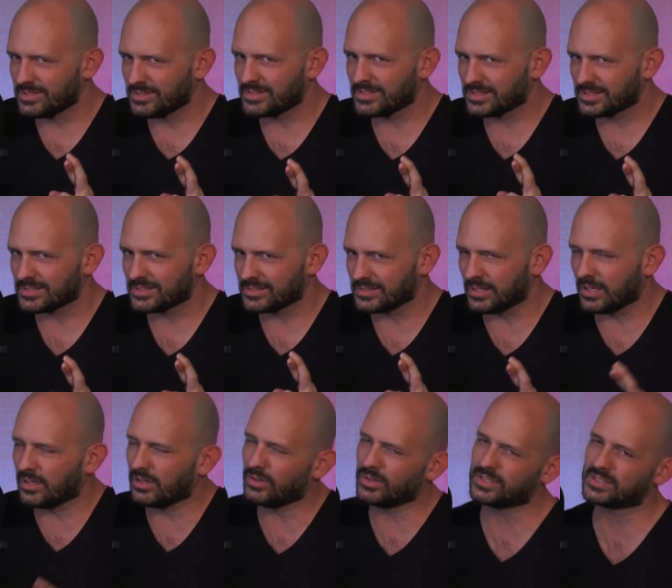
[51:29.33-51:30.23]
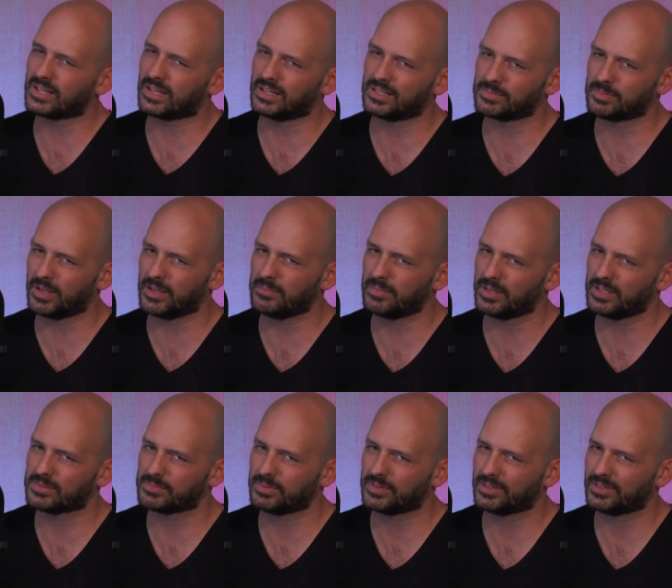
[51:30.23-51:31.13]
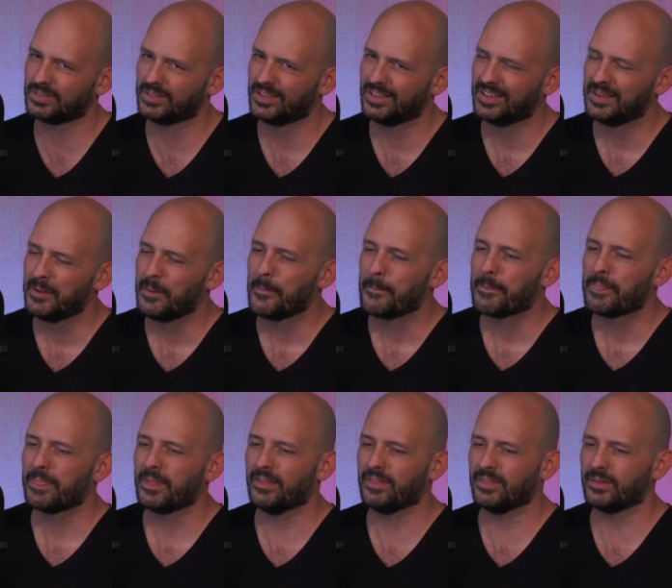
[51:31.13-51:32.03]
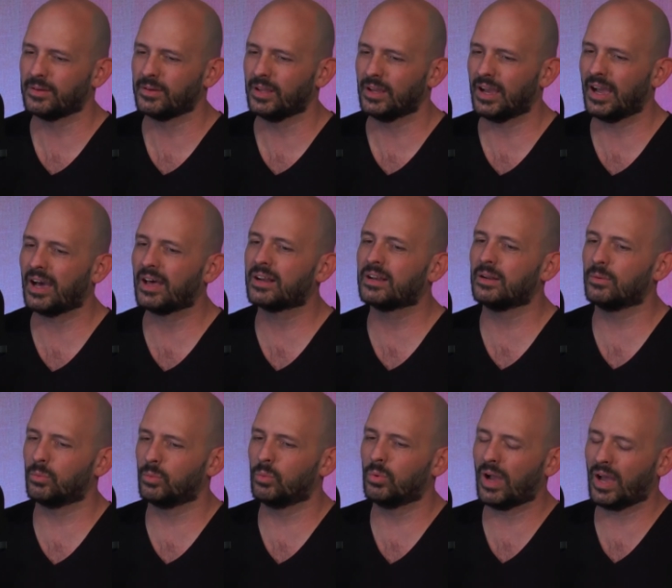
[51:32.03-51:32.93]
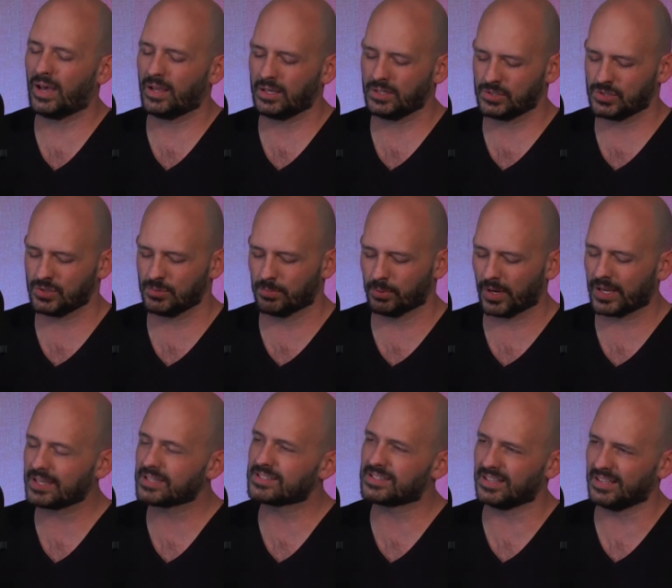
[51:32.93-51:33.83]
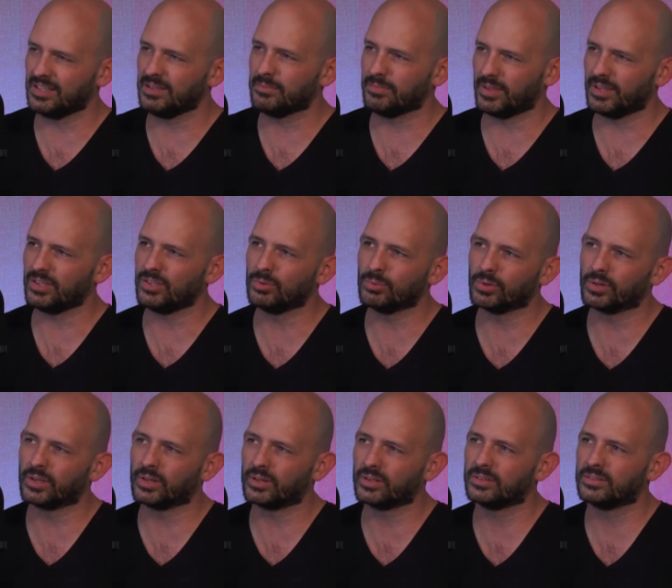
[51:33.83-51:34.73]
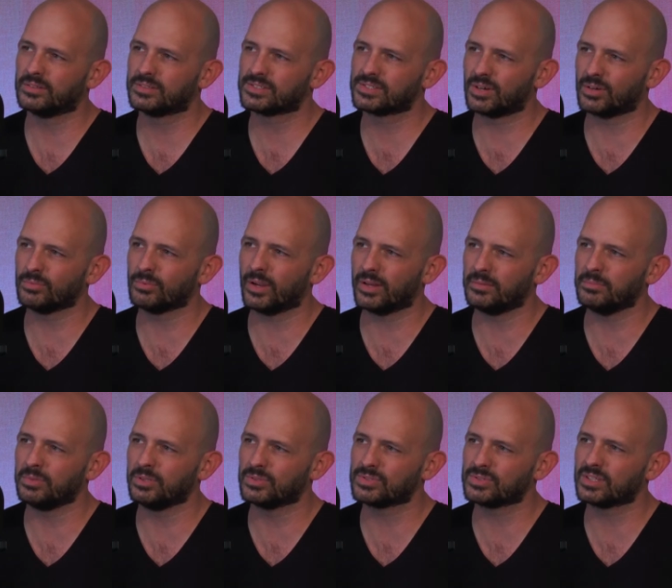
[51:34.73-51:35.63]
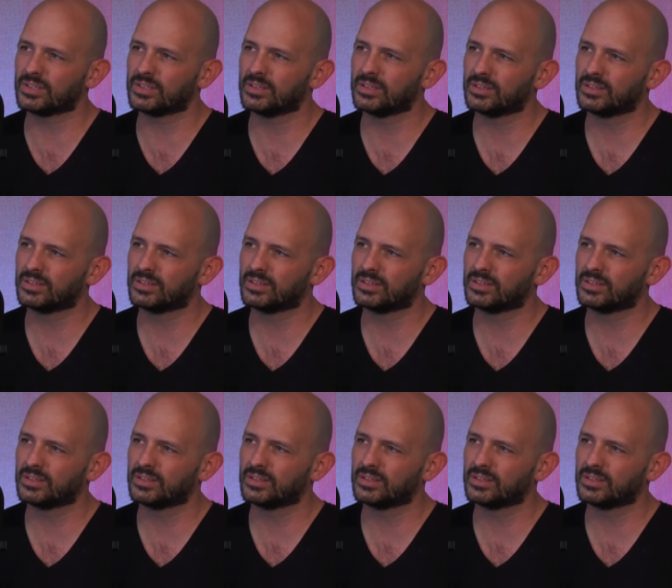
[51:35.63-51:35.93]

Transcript: music? No, he's not. He's playing baseball. And then how did you break it to him that you were going to start writing music,